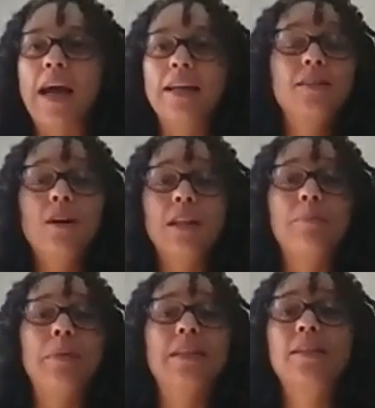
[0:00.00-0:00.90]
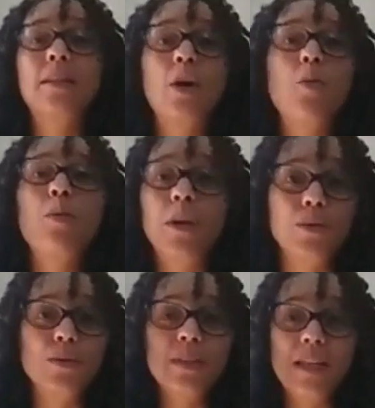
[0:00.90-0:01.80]
I just call it my slow
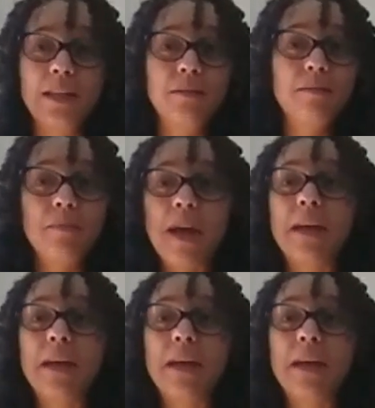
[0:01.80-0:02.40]
morning routine.